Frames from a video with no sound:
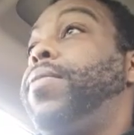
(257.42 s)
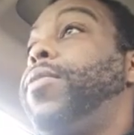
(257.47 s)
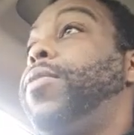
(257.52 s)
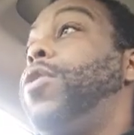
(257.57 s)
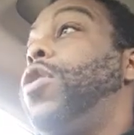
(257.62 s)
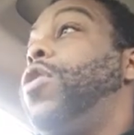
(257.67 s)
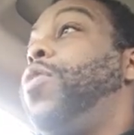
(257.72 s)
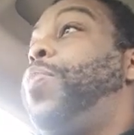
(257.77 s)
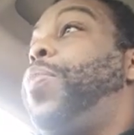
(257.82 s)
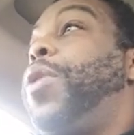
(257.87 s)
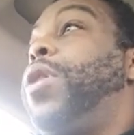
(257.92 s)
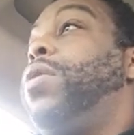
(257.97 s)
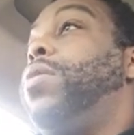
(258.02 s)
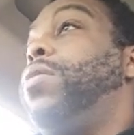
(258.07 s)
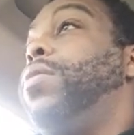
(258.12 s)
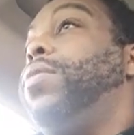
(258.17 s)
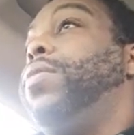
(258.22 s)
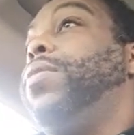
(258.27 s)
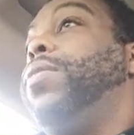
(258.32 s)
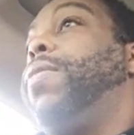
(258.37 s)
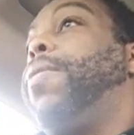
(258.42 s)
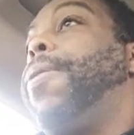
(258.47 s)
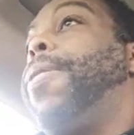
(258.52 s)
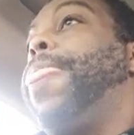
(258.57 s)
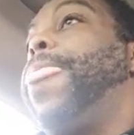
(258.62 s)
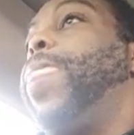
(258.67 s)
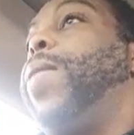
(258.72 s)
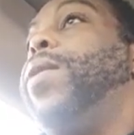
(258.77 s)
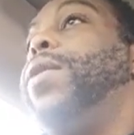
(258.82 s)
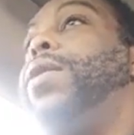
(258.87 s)
No
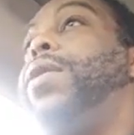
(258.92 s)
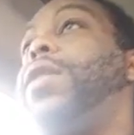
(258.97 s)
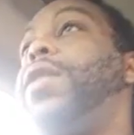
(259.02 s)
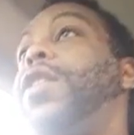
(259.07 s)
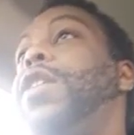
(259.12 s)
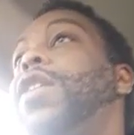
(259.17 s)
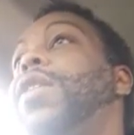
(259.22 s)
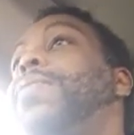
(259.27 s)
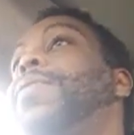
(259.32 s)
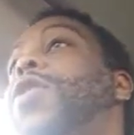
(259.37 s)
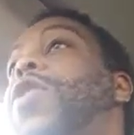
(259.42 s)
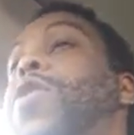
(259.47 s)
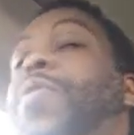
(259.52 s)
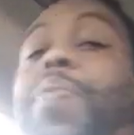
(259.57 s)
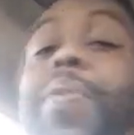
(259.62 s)
poke. Team, no